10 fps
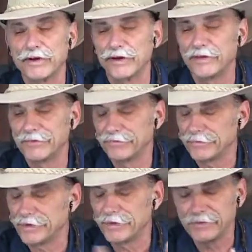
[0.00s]
uh,
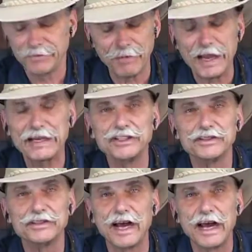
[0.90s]
uh, mileage
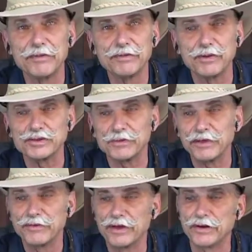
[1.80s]
and time is supposed to be
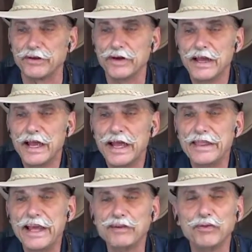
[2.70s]
on the vehicle.
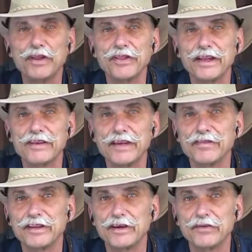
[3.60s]
And that's one of the things that
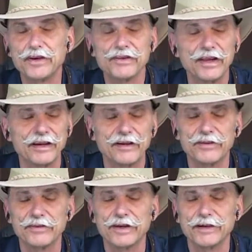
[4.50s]
I've seen over the years, like,
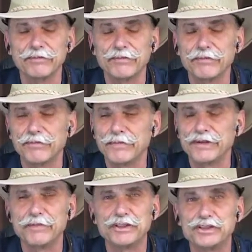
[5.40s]
oh no,
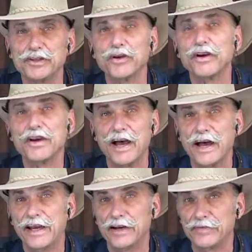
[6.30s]
Mitsubishi, they're a
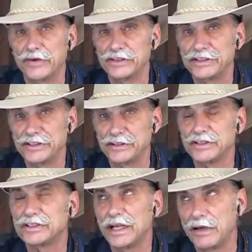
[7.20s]
non-interference engine.
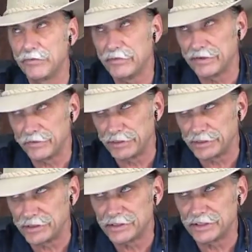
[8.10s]
Some
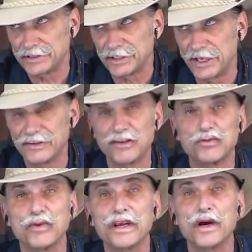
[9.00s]
Mitsubishis, such as the
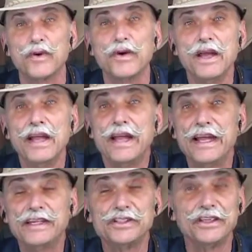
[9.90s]
3.0
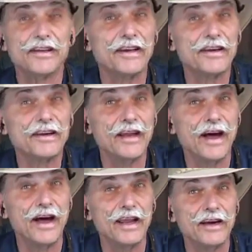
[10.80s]
engine, is a
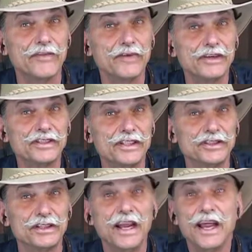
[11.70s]
non-interference
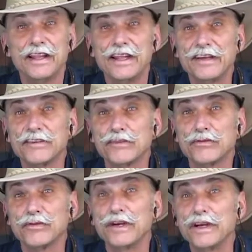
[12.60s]
engine. That's the
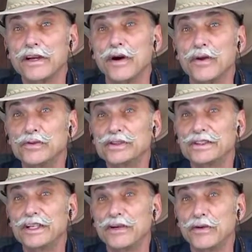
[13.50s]
3.0
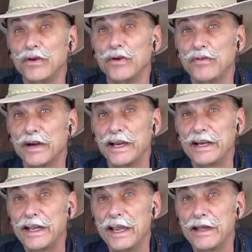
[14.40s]
single
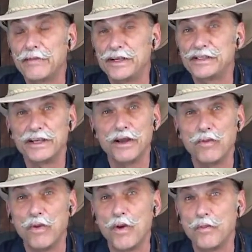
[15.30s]
overhead cam engine. It
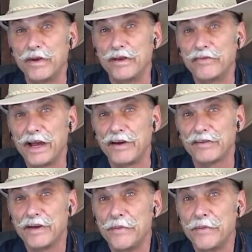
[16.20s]
won't bend valves.